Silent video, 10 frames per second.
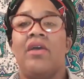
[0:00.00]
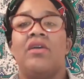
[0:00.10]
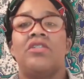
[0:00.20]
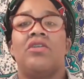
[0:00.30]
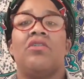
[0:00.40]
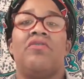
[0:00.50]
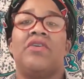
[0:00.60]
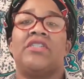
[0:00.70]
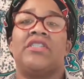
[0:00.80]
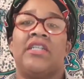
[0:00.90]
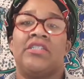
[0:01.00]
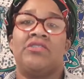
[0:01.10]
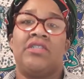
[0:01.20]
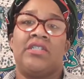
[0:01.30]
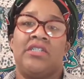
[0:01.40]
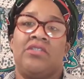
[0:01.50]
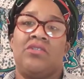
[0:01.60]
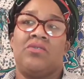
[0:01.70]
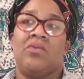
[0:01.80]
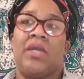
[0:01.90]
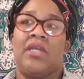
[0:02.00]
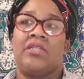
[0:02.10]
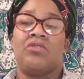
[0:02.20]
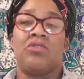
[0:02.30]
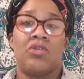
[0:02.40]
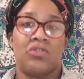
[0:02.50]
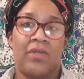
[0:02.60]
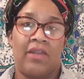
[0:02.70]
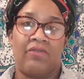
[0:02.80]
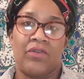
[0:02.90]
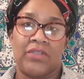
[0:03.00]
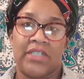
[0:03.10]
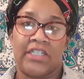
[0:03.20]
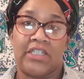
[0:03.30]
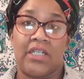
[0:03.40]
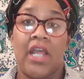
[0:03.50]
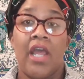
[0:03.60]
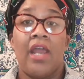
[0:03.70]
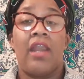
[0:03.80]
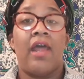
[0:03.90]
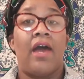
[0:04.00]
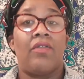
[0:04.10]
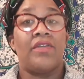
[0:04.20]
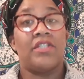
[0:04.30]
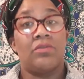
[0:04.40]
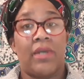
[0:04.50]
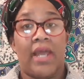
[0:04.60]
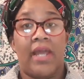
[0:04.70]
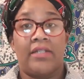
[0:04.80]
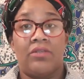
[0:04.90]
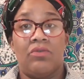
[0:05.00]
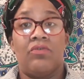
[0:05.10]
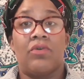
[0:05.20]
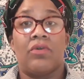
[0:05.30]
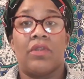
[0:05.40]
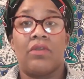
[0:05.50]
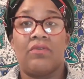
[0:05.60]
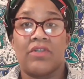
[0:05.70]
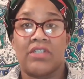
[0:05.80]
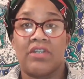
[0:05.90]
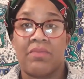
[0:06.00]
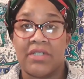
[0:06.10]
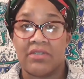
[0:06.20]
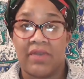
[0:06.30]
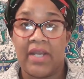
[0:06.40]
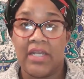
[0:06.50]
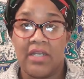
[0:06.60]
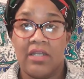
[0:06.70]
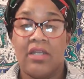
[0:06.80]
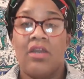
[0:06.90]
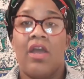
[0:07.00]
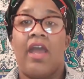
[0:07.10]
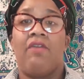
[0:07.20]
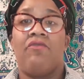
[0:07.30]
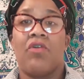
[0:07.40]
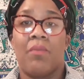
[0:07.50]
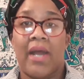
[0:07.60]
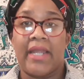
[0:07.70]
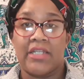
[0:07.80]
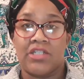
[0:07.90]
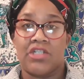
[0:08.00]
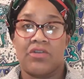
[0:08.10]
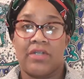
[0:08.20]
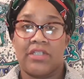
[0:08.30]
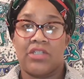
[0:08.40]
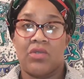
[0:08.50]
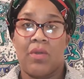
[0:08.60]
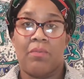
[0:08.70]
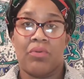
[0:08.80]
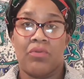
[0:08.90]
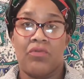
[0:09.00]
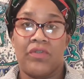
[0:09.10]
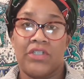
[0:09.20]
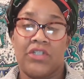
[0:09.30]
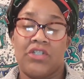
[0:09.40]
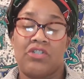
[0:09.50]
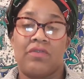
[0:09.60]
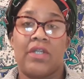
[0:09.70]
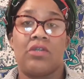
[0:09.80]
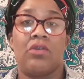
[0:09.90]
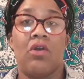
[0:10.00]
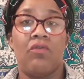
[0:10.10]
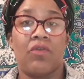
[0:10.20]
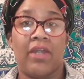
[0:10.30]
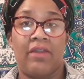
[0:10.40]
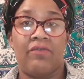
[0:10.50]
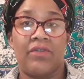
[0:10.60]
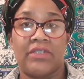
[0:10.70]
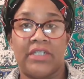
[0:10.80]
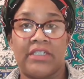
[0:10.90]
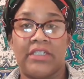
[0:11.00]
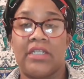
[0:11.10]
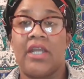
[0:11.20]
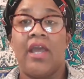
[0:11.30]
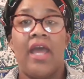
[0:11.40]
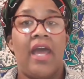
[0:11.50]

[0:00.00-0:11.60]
So the first thing that you need to do is you go to an info session. Now, this is what I had to do for the University of Pennsylvania and for my insurance to improve the surgery. You go for an info session.